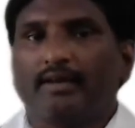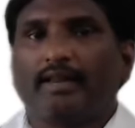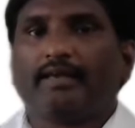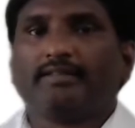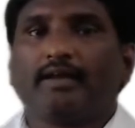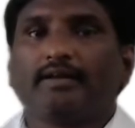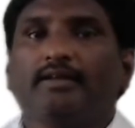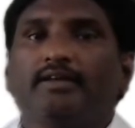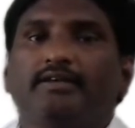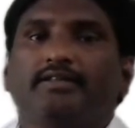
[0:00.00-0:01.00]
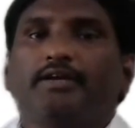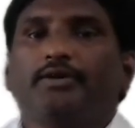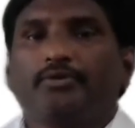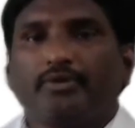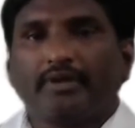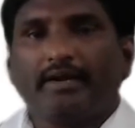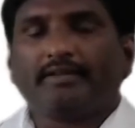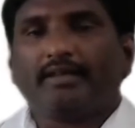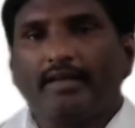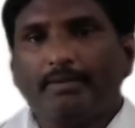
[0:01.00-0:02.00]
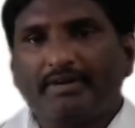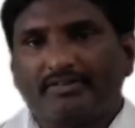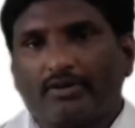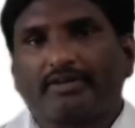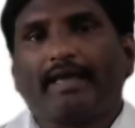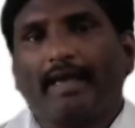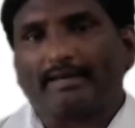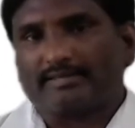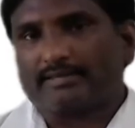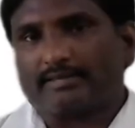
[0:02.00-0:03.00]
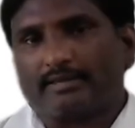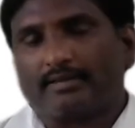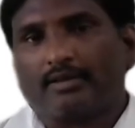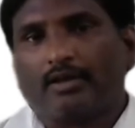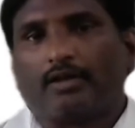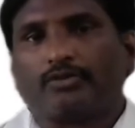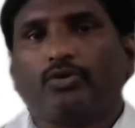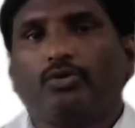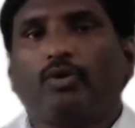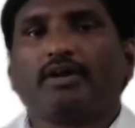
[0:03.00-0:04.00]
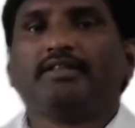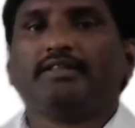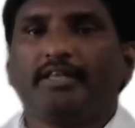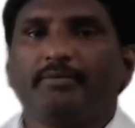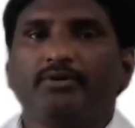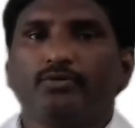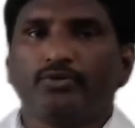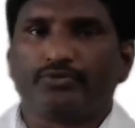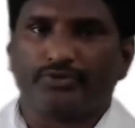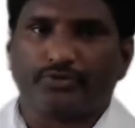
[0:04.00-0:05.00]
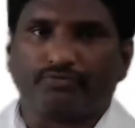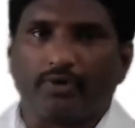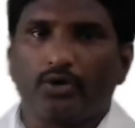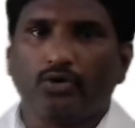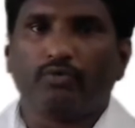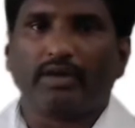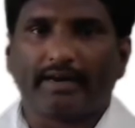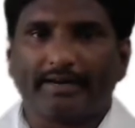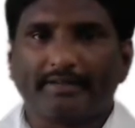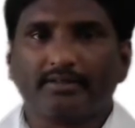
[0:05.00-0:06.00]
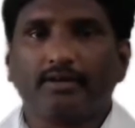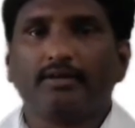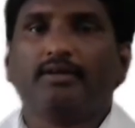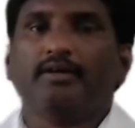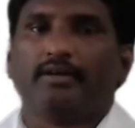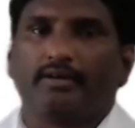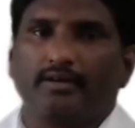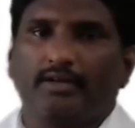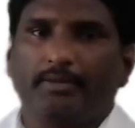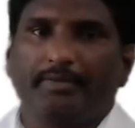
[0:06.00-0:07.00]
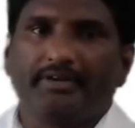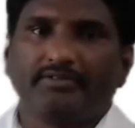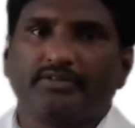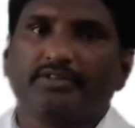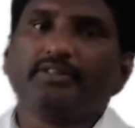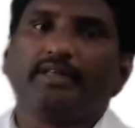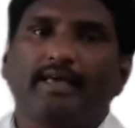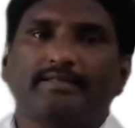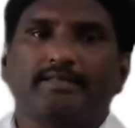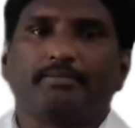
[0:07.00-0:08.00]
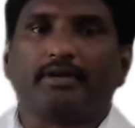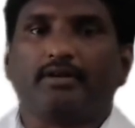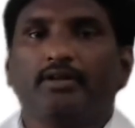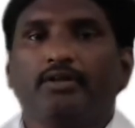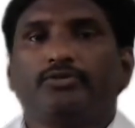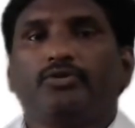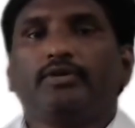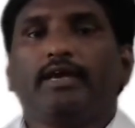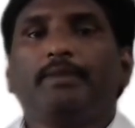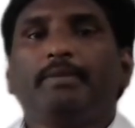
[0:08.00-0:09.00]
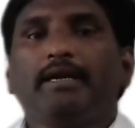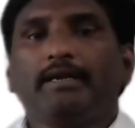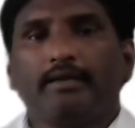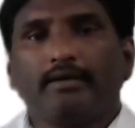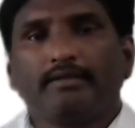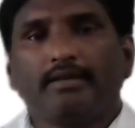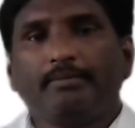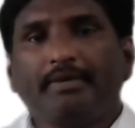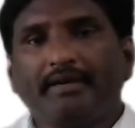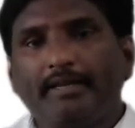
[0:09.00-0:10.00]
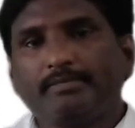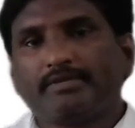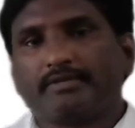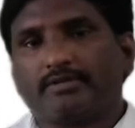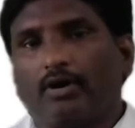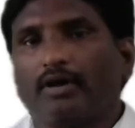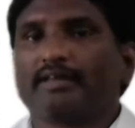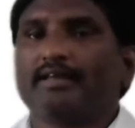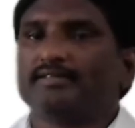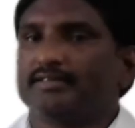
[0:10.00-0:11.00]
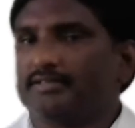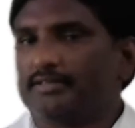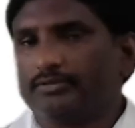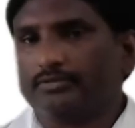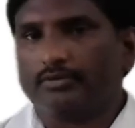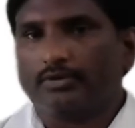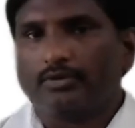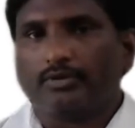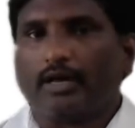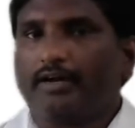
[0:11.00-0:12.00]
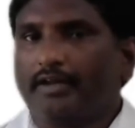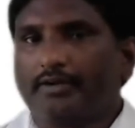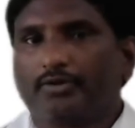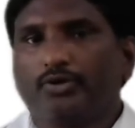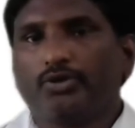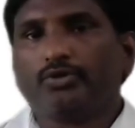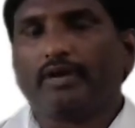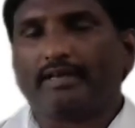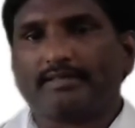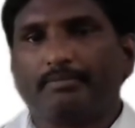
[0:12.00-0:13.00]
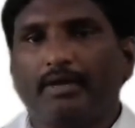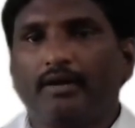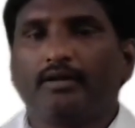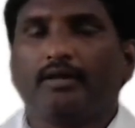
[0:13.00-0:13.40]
Like that, in order to write the elements or tags. So what are the naming rules we should follow while writing the elements in XML? So element names are case sensitive. Already I told you XML